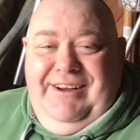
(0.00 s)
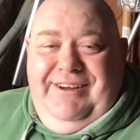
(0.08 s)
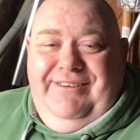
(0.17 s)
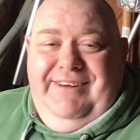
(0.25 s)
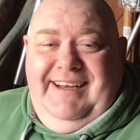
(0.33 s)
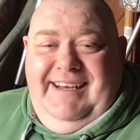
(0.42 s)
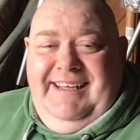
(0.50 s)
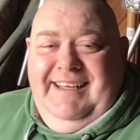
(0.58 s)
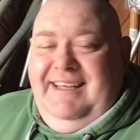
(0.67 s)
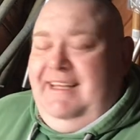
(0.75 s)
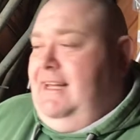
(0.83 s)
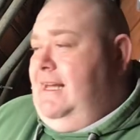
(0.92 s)
Really.
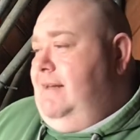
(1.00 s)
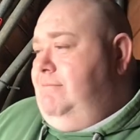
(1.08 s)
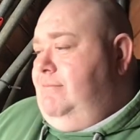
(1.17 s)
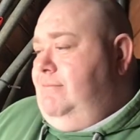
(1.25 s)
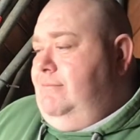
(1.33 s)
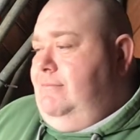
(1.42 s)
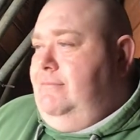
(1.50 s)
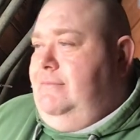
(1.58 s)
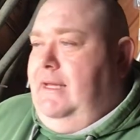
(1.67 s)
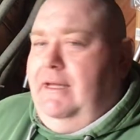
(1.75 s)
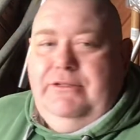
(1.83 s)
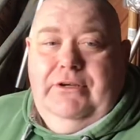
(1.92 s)

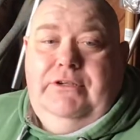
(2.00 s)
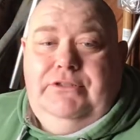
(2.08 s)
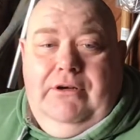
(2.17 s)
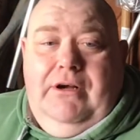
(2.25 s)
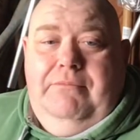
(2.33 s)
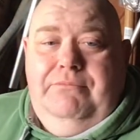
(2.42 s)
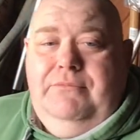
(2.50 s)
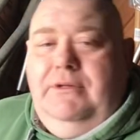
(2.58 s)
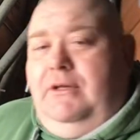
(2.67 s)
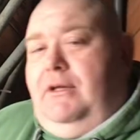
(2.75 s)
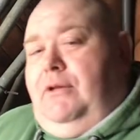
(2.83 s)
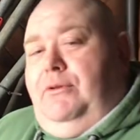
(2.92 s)
Yeah, sorry, I'm
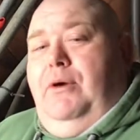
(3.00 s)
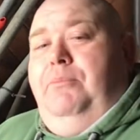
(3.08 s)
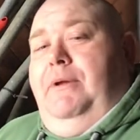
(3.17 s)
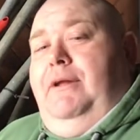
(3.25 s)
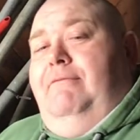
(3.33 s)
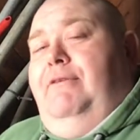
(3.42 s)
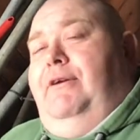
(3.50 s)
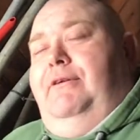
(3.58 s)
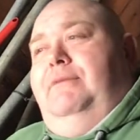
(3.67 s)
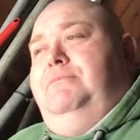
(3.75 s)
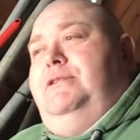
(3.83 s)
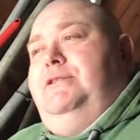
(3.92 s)
not being rude,
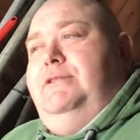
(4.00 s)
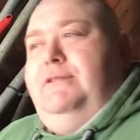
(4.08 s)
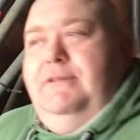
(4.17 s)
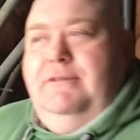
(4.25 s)
I'm just